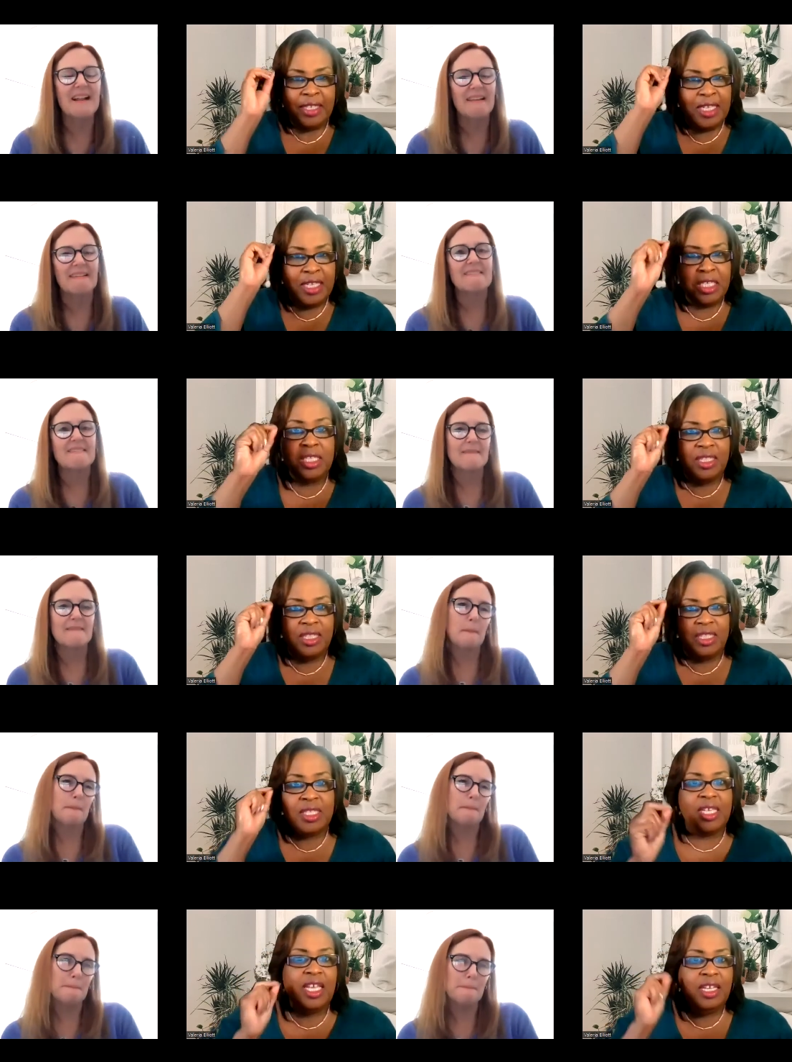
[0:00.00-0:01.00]
Speaker 1: this the
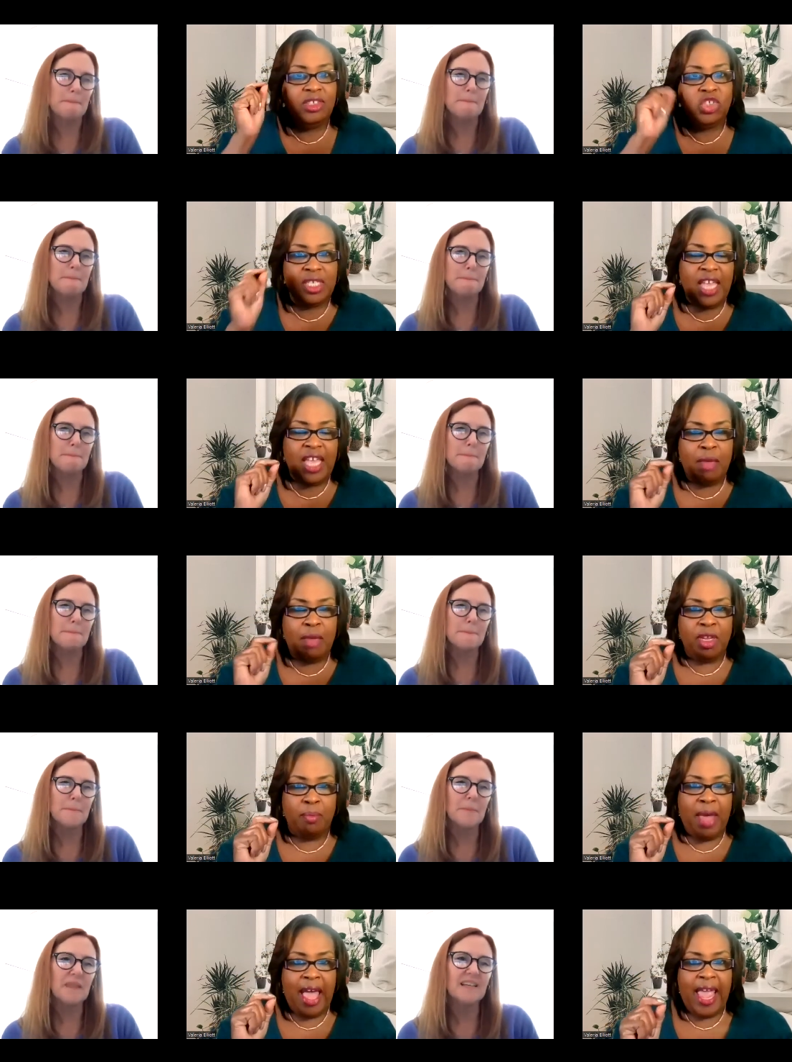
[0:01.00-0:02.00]
scene just came
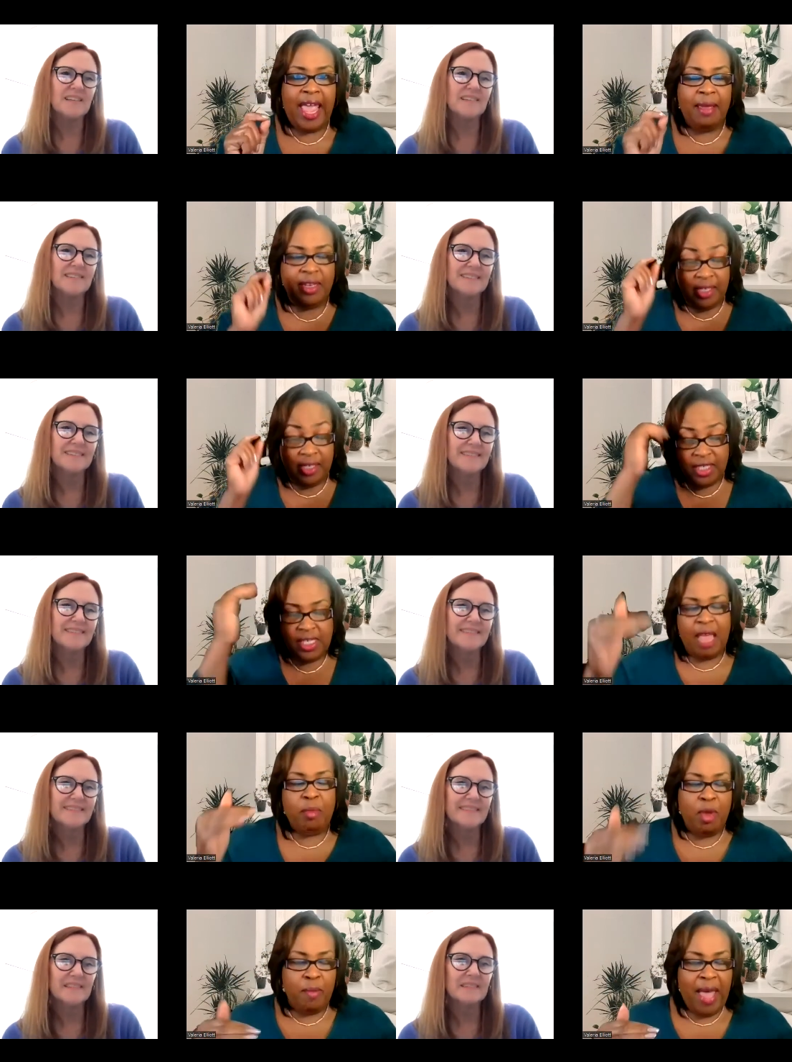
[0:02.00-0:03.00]
in my just
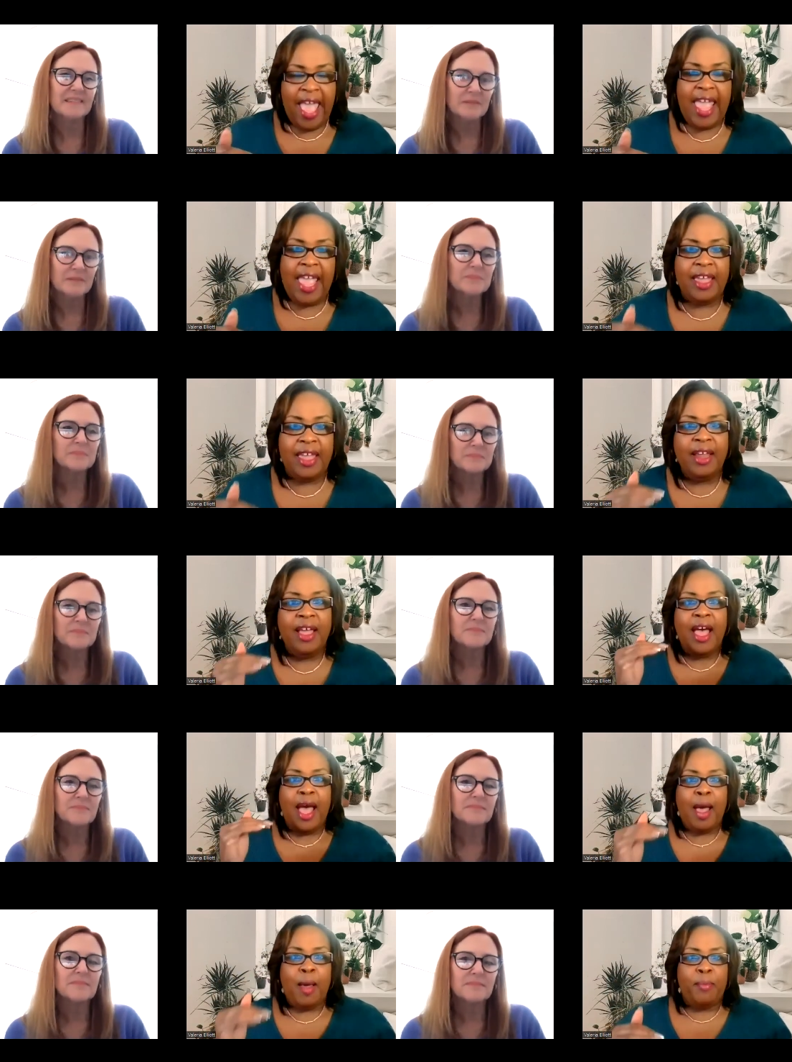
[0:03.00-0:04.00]
came in my head
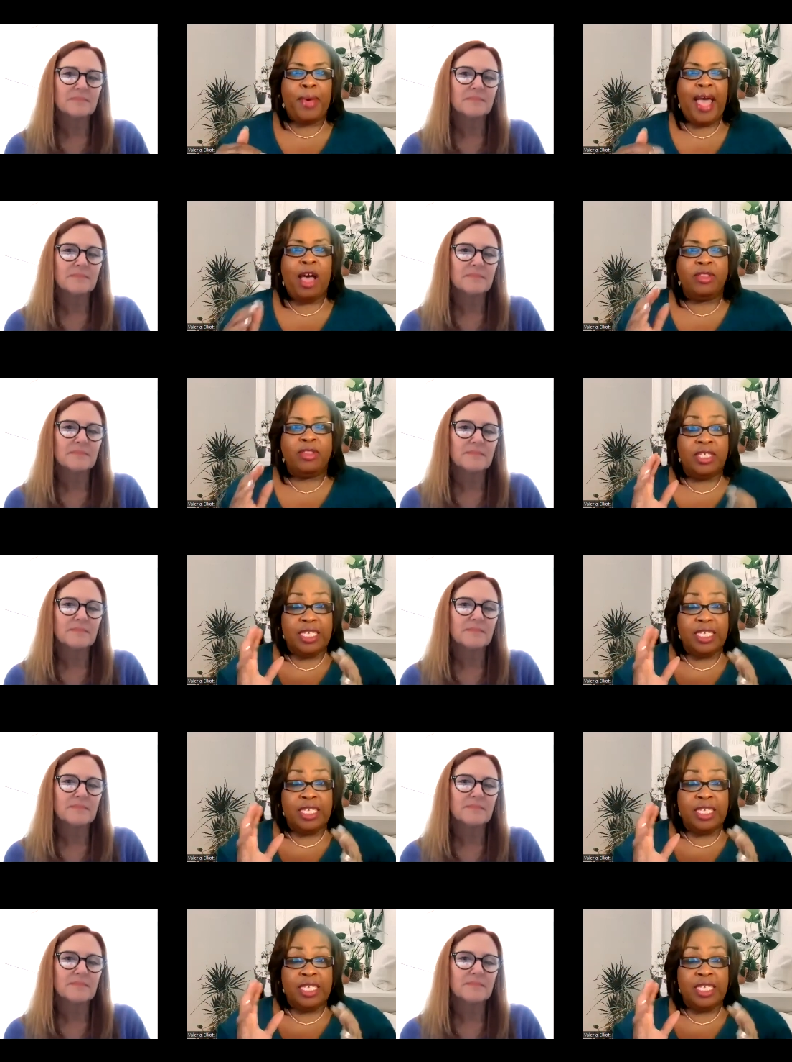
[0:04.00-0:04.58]
about the